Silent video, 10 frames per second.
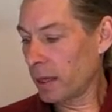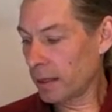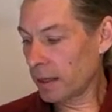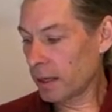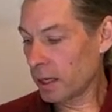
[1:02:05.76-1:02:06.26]

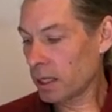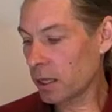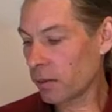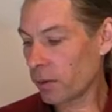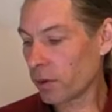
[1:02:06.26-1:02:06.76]

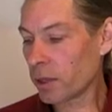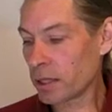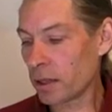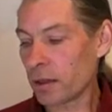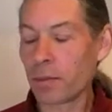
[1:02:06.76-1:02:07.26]
conditioning
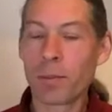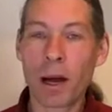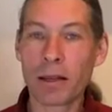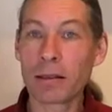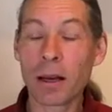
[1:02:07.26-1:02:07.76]
influences
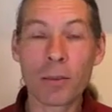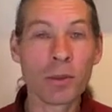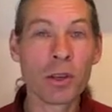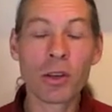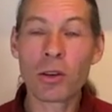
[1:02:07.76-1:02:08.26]
by some
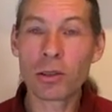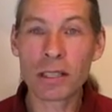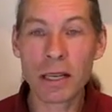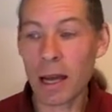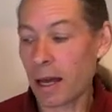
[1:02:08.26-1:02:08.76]
huge
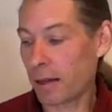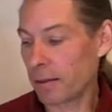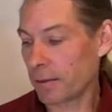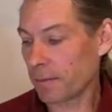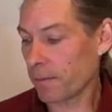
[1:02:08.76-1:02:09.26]

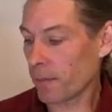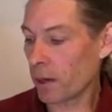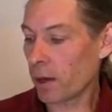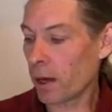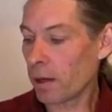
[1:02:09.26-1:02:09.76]
chance,
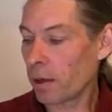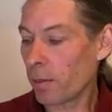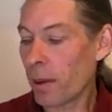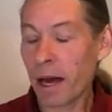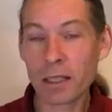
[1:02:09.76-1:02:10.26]
okay,
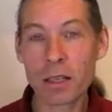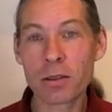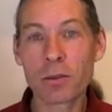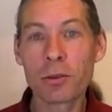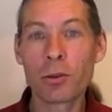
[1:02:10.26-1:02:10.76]
matches
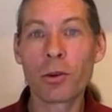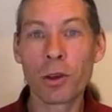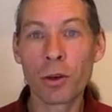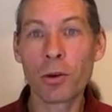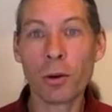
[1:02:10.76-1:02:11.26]
the true
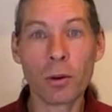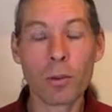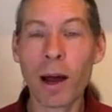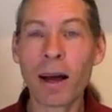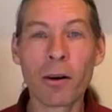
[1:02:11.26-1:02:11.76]
you,
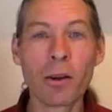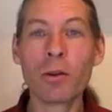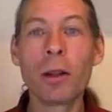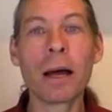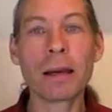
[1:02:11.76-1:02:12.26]
wow, are
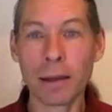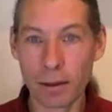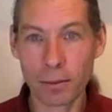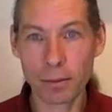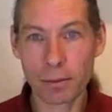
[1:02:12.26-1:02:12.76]
you lucky?
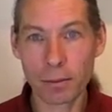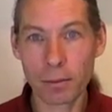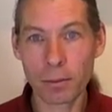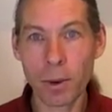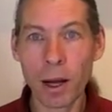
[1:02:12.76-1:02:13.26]

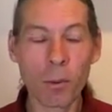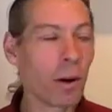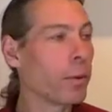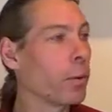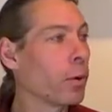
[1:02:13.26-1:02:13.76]
Wow, what
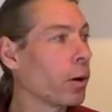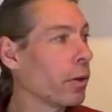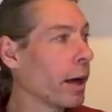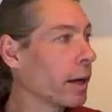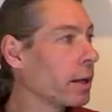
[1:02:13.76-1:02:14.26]
if the
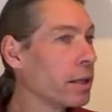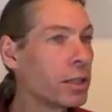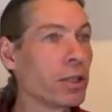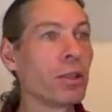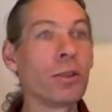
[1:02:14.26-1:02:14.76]
world that
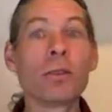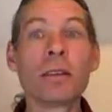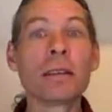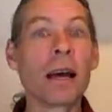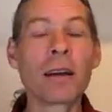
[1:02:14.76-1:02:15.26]
conditions you is
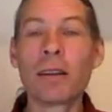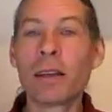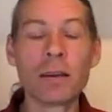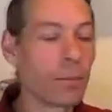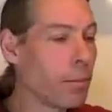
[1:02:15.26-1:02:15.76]

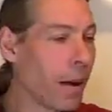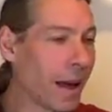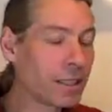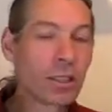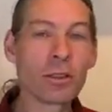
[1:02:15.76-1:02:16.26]
exactly
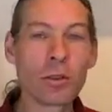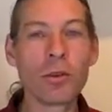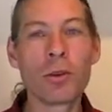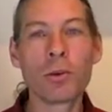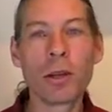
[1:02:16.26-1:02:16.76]
matches who
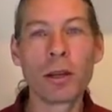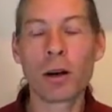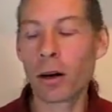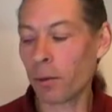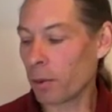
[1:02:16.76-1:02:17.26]
you really
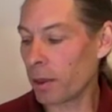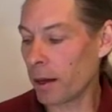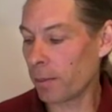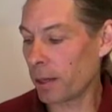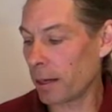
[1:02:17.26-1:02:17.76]
are? Wouldn't
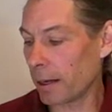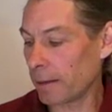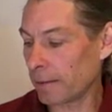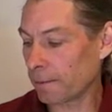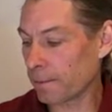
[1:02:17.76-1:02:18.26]
that be
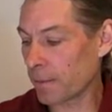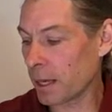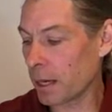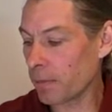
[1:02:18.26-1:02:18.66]
nice? Okay?